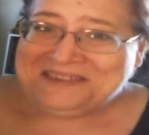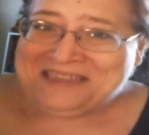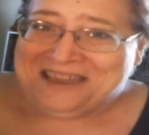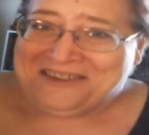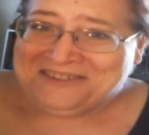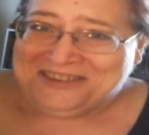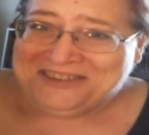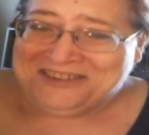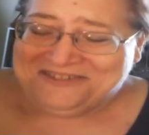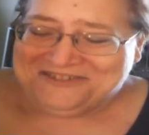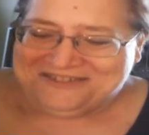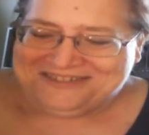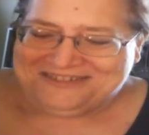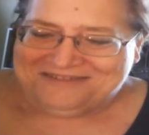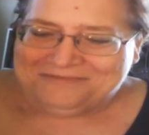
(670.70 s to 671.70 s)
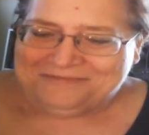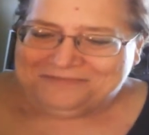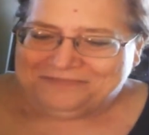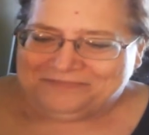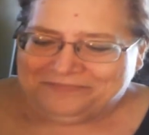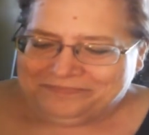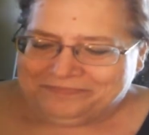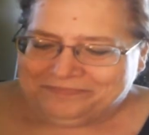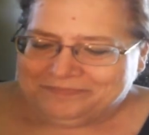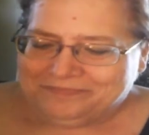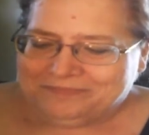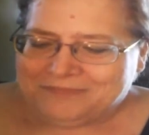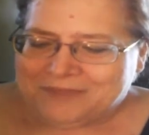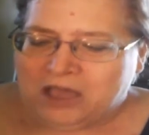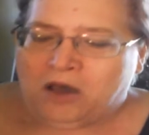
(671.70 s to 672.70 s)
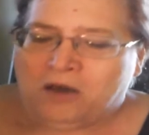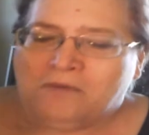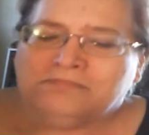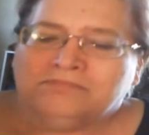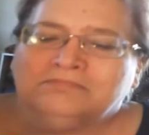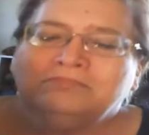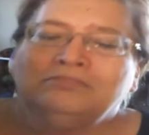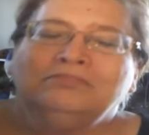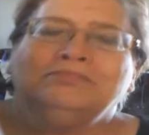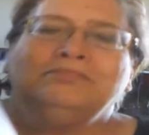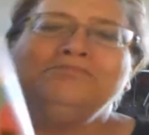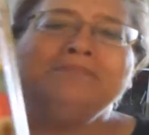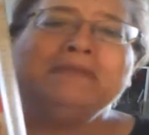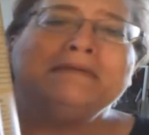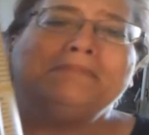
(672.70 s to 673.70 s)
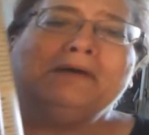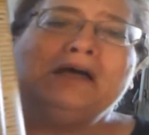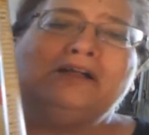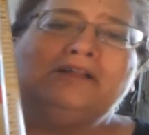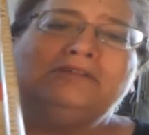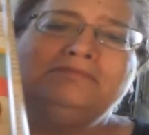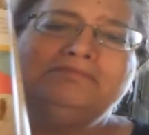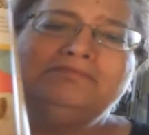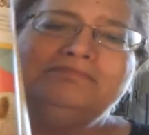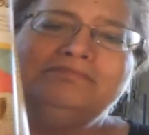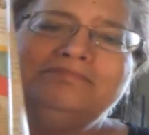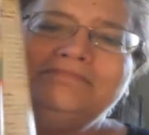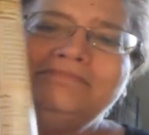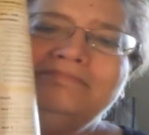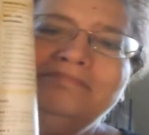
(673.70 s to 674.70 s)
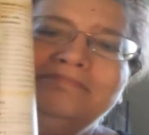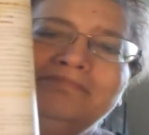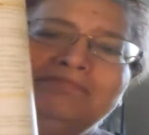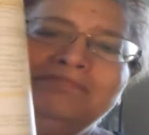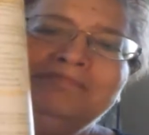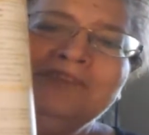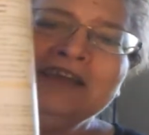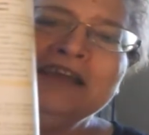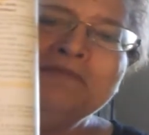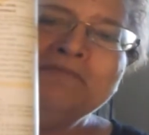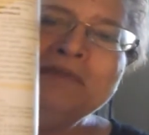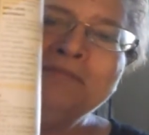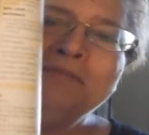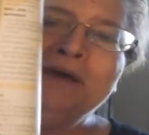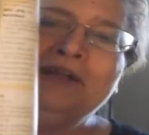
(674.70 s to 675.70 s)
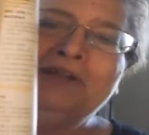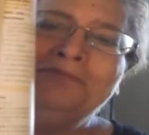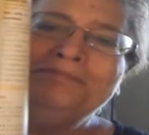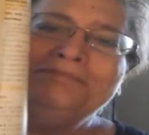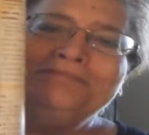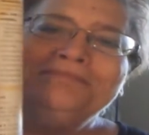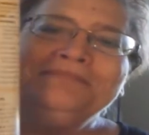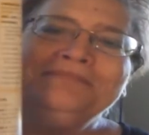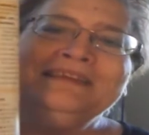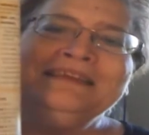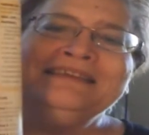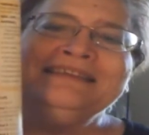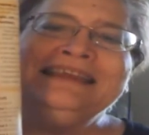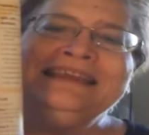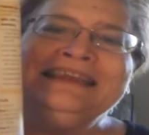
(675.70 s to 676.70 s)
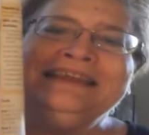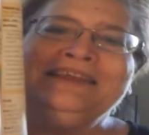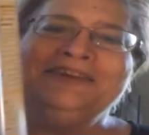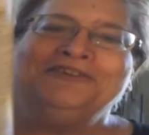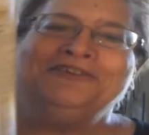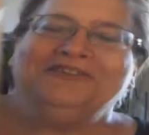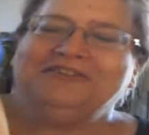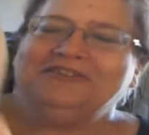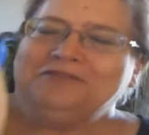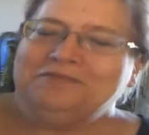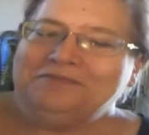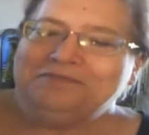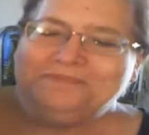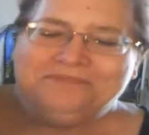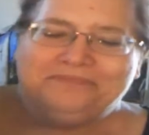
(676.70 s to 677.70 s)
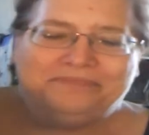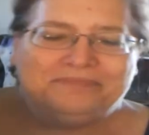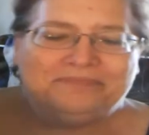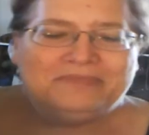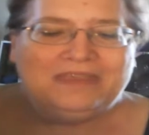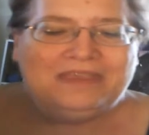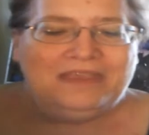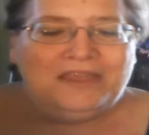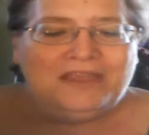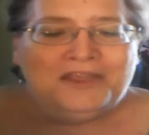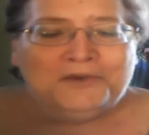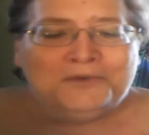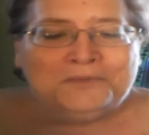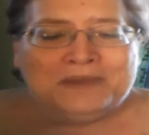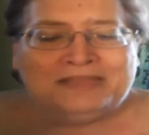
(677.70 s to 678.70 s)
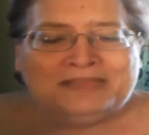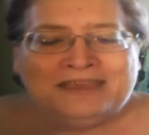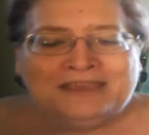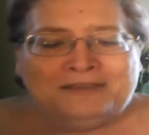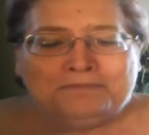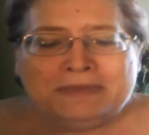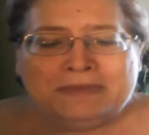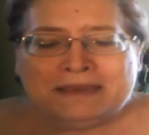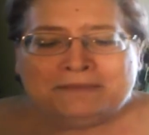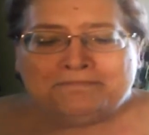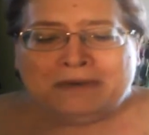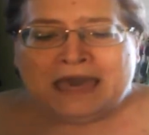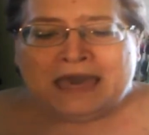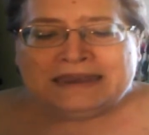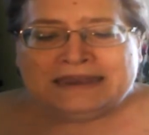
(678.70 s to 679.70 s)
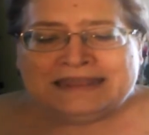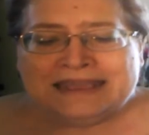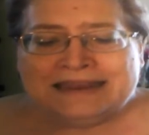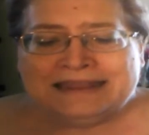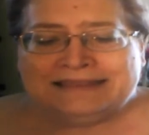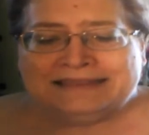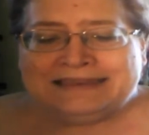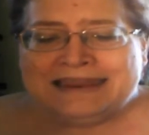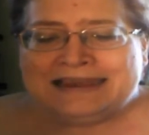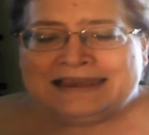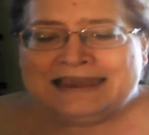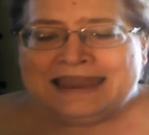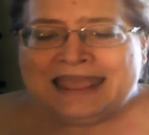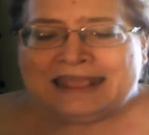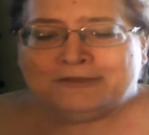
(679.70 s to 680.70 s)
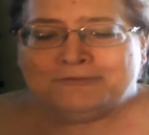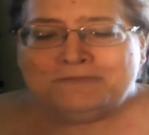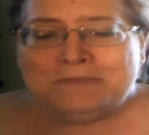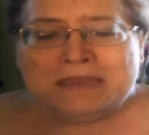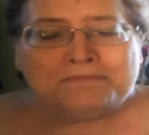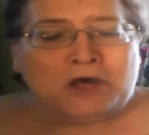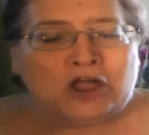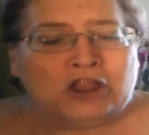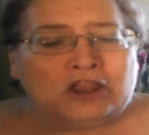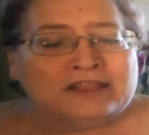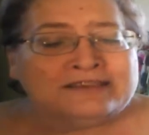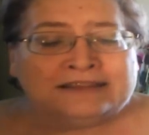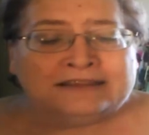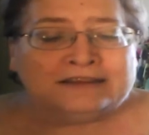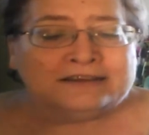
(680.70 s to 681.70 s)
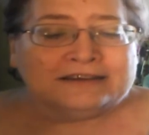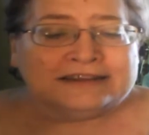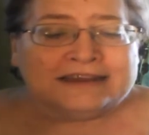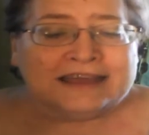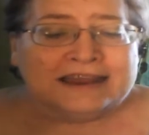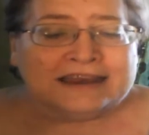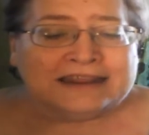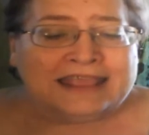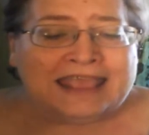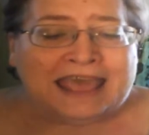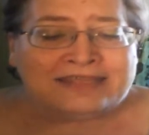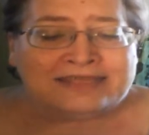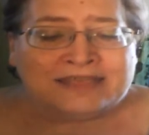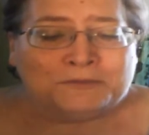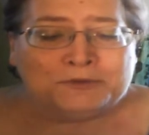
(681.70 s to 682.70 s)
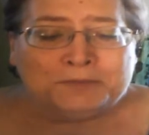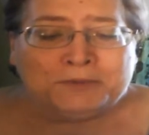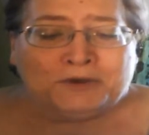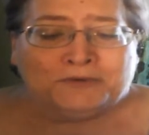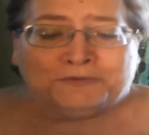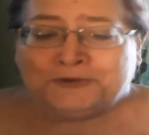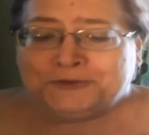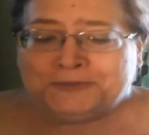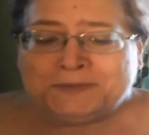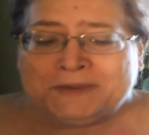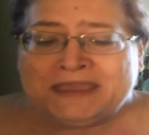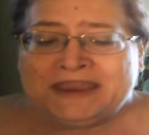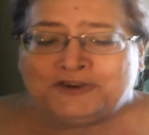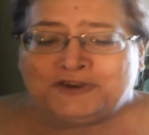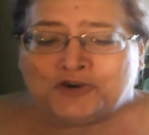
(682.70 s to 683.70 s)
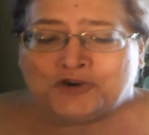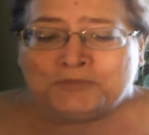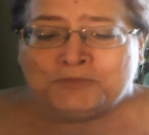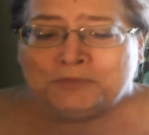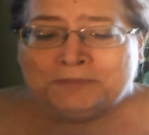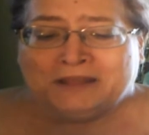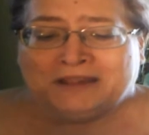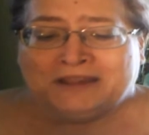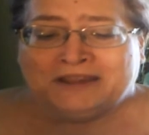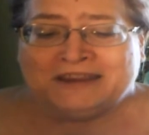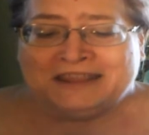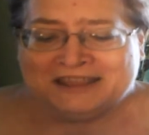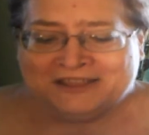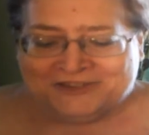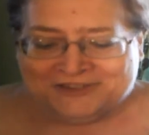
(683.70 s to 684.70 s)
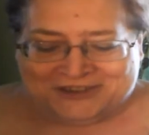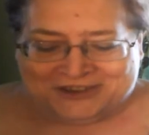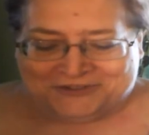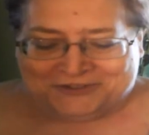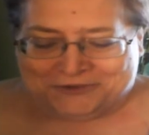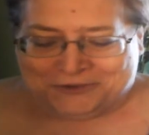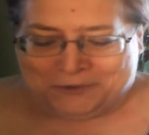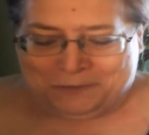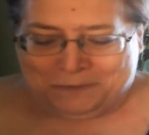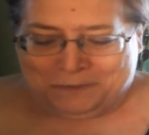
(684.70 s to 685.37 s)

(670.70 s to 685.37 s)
How cute. Oh, Meatball. Look at Meatball. Isn't he cute? With his big body and his little legs, Meatball is clearly not a cat that was built for speed or mobility in general.